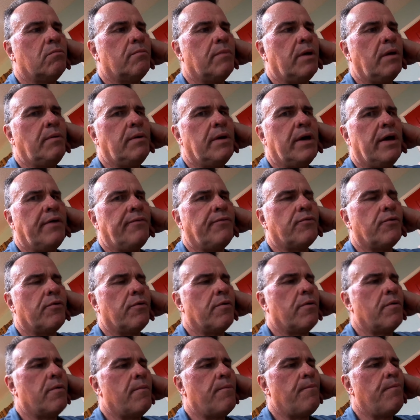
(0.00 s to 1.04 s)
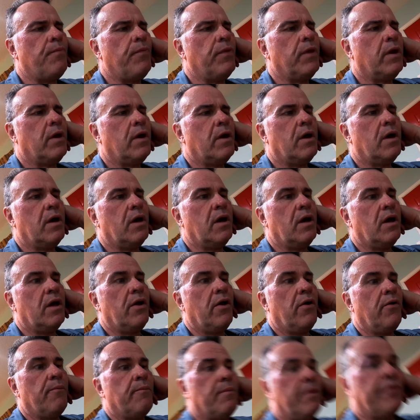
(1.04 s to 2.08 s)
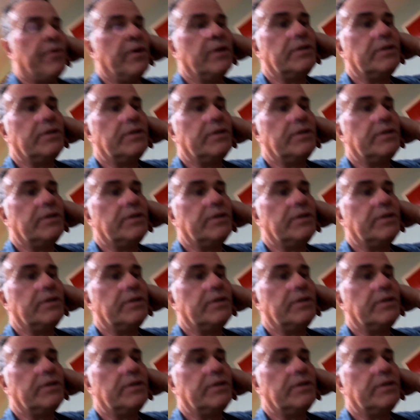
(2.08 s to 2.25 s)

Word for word: maybe after. But